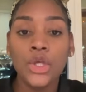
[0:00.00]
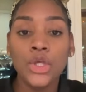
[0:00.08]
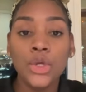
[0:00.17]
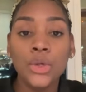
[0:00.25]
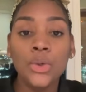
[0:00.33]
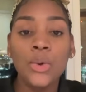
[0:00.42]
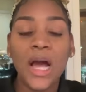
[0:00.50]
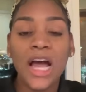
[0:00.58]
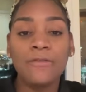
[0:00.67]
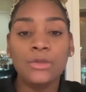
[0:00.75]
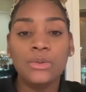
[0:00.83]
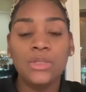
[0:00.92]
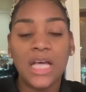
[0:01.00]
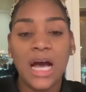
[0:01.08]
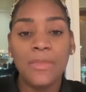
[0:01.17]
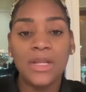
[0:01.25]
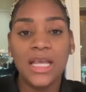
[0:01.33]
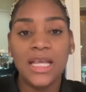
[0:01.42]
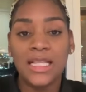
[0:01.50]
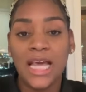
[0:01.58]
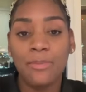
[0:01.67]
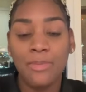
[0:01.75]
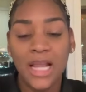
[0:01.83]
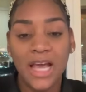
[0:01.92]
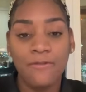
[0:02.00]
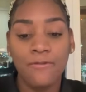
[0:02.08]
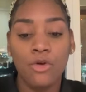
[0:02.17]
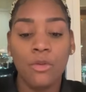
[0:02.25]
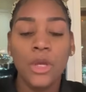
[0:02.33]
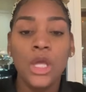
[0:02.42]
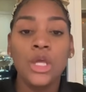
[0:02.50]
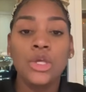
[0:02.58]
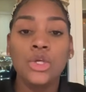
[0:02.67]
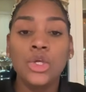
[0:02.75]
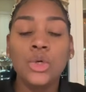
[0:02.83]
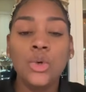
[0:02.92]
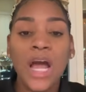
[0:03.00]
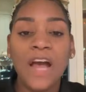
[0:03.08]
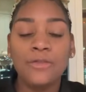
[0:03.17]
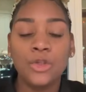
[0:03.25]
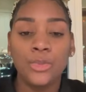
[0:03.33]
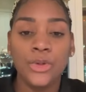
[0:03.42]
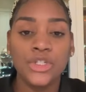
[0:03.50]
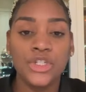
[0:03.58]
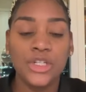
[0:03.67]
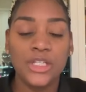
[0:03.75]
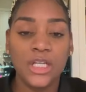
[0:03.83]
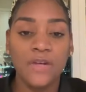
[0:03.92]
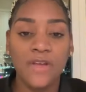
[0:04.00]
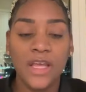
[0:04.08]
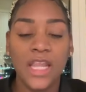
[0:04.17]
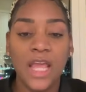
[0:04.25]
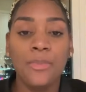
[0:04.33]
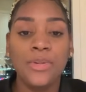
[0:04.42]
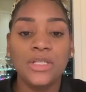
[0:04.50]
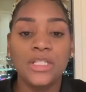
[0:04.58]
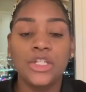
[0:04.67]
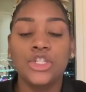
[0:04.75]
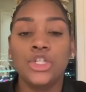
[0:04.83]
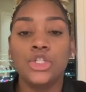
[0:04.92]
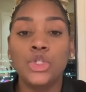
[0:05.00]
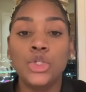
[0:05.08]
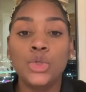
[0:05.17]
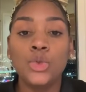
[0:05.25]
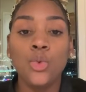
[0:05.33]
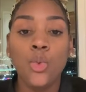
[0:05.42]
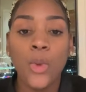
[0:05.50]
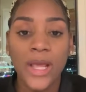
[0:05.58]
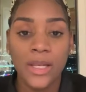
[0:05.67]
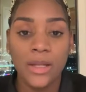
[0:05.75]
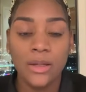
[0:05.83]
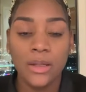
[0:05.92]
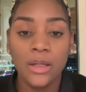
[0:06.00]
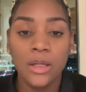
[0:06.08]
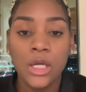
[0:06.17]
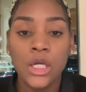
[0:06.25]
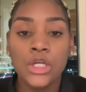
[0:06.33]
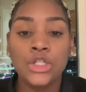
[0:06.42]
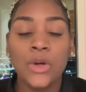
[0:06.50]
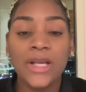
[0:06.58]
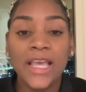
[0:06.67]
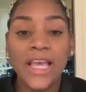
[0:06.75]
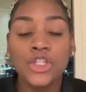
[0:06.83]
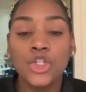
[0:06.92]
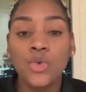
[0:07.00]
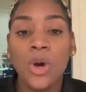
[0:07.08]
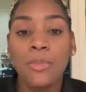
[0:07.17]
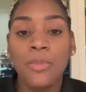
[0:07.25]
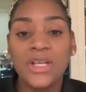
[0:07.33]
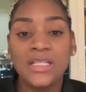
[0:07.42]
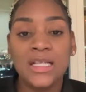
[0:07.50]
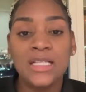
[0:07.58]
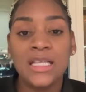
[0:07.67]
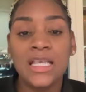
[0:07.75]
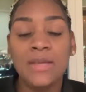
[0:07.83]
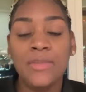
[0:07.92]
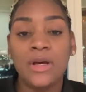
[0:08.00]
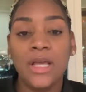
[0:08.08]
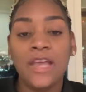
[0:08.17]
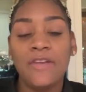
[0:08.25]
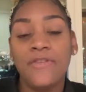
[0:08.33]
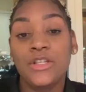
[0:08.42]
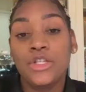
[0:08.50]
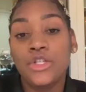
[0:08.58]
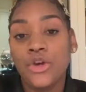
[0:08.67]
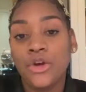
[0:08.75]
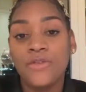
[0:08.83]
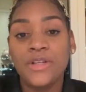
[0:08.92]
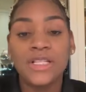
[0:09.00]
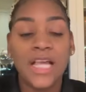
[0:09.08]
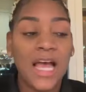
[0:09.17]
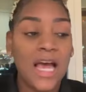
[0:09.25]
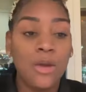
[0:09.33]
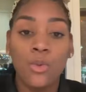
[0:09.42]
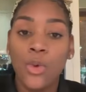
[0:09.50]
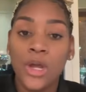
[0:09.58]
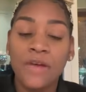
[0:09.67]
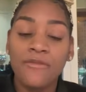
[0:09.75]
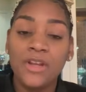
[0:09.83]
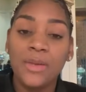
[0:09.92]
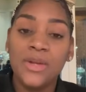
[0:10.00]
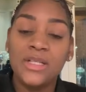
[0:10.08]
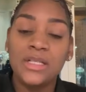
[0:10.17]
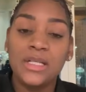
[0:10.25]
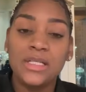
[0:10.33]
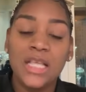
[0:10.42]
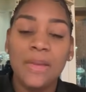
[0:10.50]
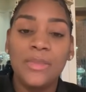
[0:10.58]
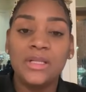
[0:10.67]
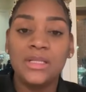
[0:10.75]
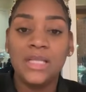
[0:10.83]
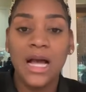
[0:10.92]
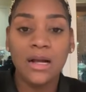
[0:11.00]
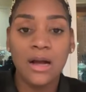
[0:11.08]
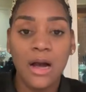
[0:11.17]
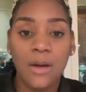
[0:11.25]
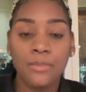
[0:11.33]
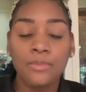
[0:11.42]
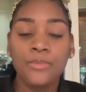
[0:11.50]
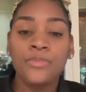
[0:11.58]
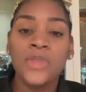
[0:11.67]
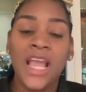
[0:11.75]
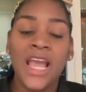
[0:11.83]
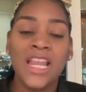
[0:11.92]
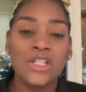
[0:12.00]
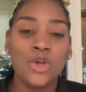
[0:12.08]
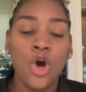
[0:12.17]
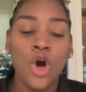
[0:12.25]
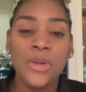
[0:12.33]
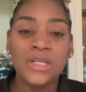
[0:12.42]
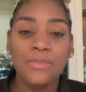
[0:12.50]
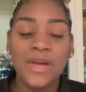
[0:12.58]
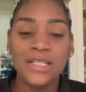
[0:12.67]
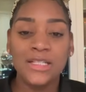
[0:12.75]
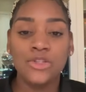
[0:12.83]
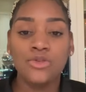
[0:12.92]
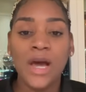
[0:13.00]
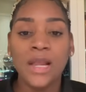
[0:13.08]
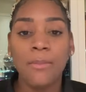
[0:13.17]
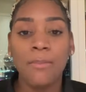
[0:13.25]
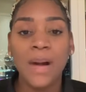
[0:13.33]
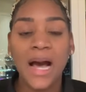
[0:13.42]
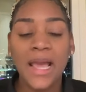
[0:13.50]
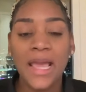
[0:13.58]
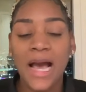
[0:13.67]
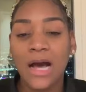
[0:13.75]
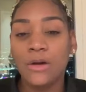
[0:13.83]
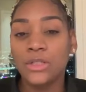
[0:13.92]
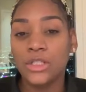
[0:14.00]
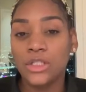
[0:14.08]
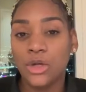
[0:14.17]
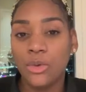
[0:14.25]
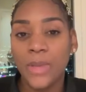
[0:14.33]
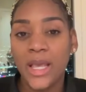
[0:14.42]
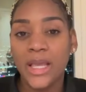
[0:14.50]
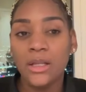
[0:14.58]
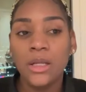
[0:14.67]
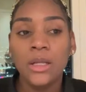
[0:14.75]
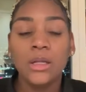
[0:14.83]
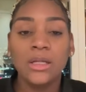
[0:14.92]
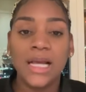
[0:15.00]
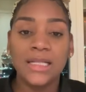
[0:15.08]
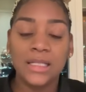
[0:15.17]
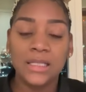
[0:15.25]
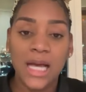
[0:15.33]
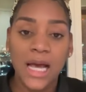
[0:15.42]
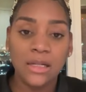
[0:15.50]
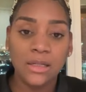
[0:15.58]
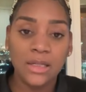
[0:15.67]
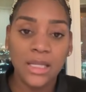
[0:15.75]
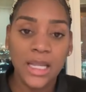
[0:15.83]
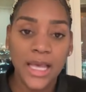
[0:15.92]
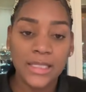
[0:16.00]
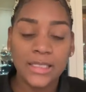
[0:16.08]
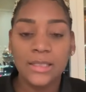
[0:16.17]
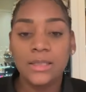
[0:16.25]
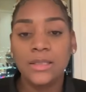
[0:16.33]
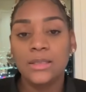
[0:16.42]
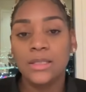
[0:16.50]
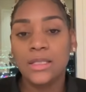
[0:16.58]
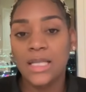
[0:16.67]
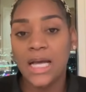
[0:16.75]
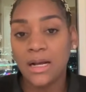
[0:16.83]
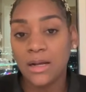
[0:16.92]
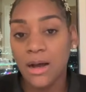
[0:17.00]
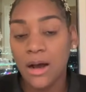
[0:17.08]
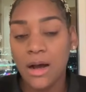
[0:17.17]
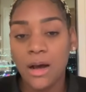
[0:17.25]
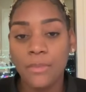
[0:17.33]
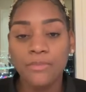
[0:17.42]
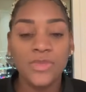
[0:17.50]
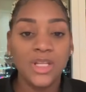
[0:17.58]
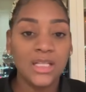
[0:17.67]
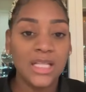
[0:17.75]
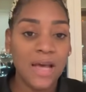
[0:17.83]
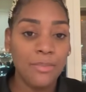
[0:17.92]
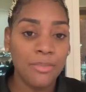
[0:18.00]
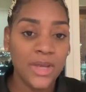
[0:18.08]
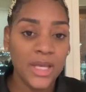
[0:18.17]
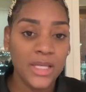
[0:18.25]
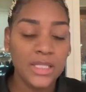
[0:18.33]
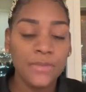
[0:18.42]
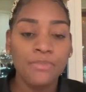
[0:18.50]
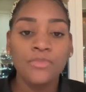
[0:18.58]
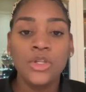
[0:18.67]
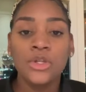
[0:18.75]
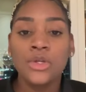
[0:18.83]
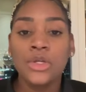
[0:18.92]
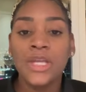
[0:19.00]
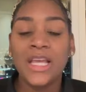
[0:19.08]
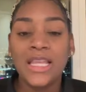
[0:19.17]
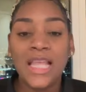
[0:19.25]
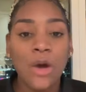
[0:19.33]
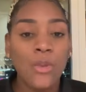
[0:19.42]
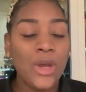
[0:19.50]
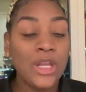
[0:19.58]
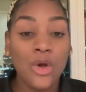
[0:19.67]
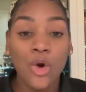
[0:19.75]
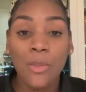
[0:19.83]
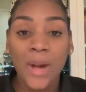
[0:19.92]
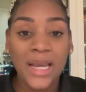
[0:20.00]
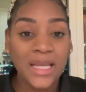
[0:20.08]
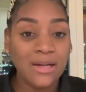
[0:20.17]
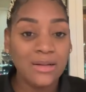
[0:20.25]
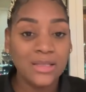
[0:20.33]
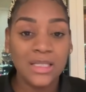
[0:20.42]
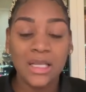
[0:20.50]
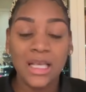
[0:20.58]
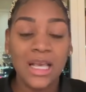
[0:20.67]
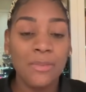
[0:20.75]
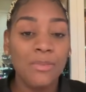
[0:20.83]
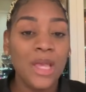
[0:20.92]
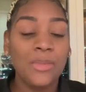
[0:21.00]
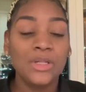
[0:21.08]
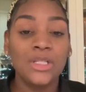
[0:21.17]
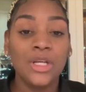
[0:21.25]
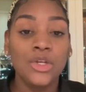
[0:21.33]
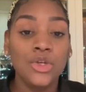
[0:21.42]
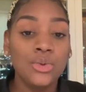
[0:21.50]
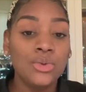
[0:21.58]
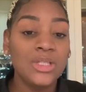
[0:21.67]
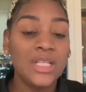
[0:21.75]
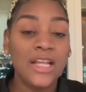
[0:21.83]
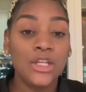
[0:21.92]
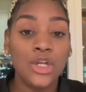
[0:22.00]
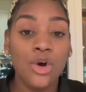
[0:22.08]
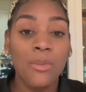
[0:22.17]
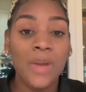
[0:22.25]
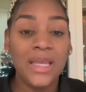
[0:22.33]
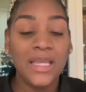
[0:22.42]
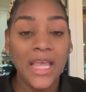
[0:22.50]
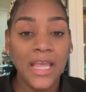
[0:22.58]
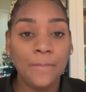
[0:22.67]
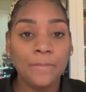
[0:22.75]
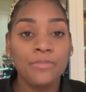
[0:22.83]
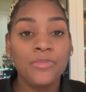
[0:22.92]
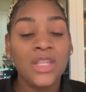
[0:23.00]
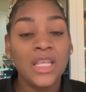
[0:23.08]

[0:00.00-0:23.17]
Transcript: You have to dominate that platform. You have to put yourself in a position to win. So get you a business email if it's service@whatever the business name is.com. And it's always best to try to buy out the domain, like the .net, the .com, the .biz. In that way, nobody else can be able to use that domain name.